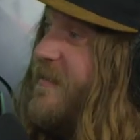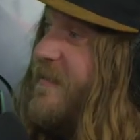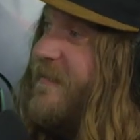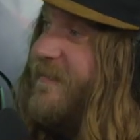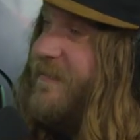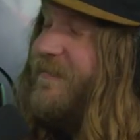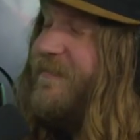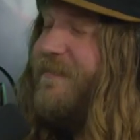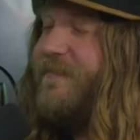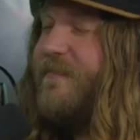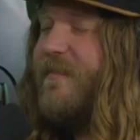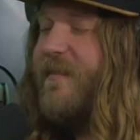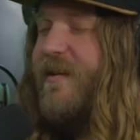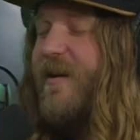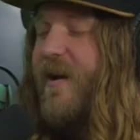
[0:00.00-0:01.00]
Yeah, a lot of
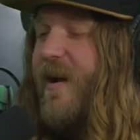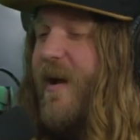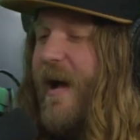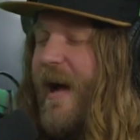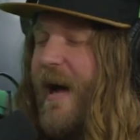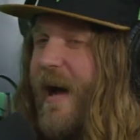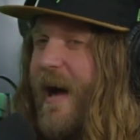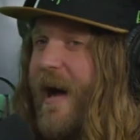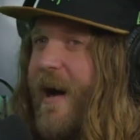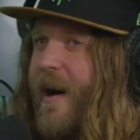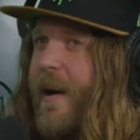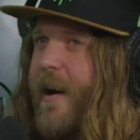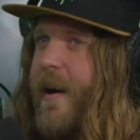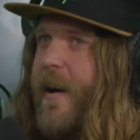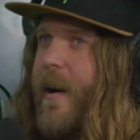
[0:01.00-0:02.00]
pools.
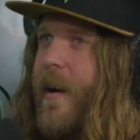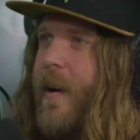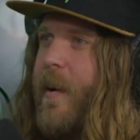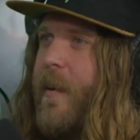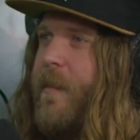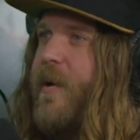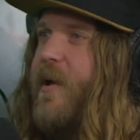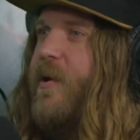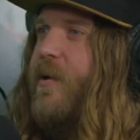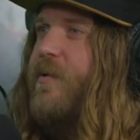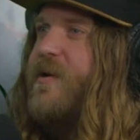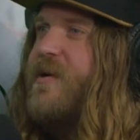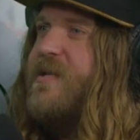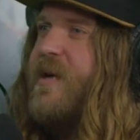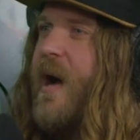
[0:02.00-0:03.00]
Um, you
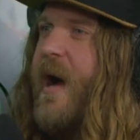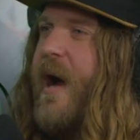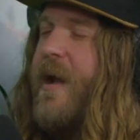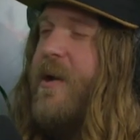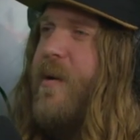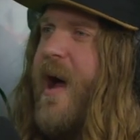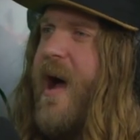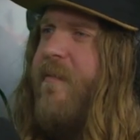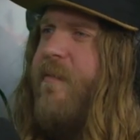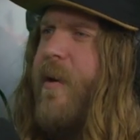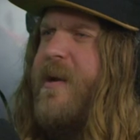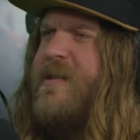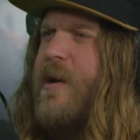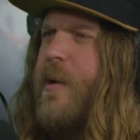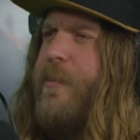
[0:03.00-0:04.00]
design. You have a.
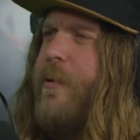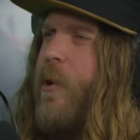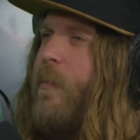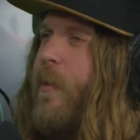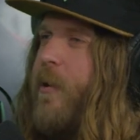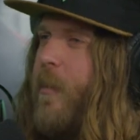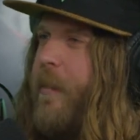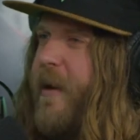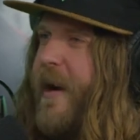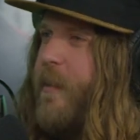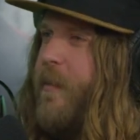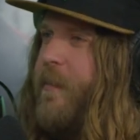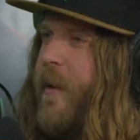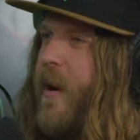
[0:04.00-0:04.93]
Is it a pro model bike with